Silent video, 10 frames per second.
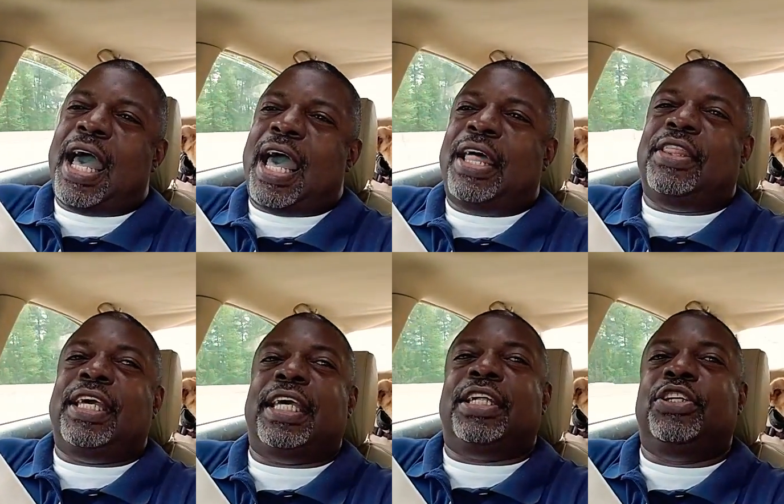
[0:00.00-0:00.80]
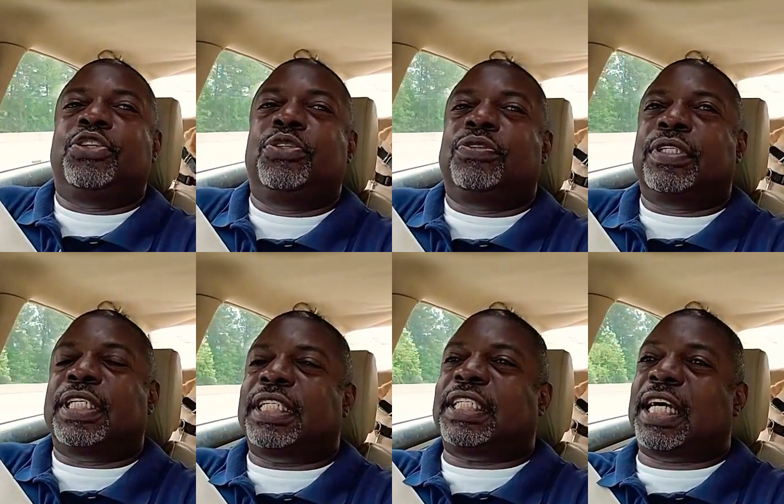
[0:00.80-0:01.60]
And then you
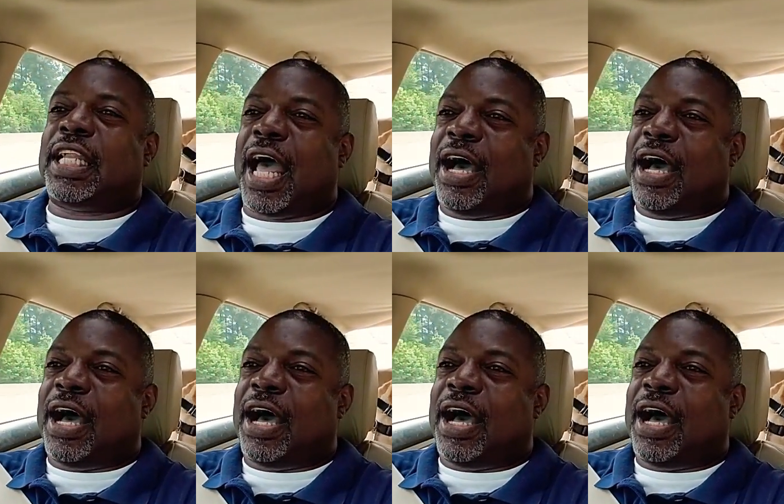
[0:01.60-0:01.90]
shut